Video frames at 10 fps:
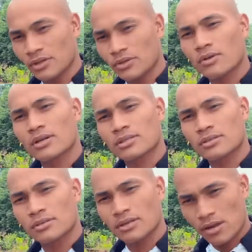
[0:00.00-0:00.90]
You
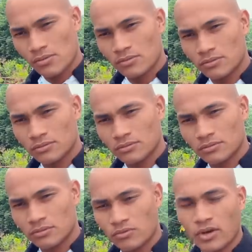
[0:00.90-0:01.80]
understood now?
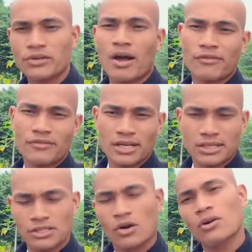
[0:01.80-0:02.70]
What you have done,
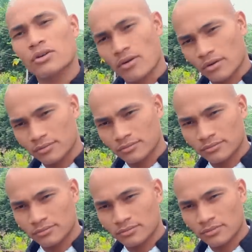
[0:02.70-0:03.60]
it's all wrong.
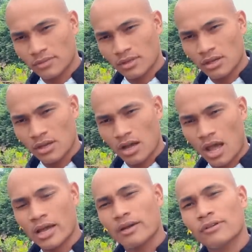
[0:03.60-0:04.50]

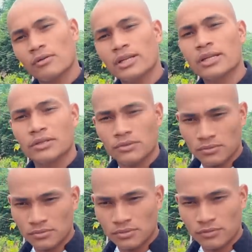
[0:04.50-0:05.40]
I have avoided you
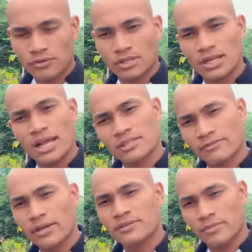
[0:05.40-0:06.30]
for the
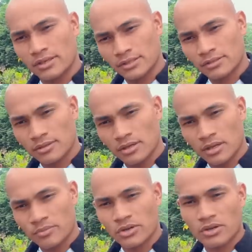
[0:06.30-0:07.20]
last 5 months
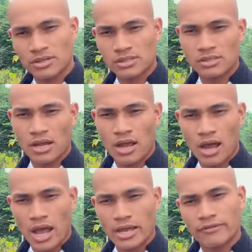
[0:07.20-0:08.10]
because
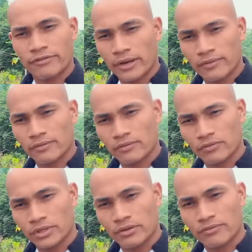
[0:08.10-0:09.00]
I am fed
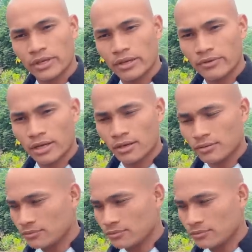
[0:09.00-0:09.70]
with your behavior.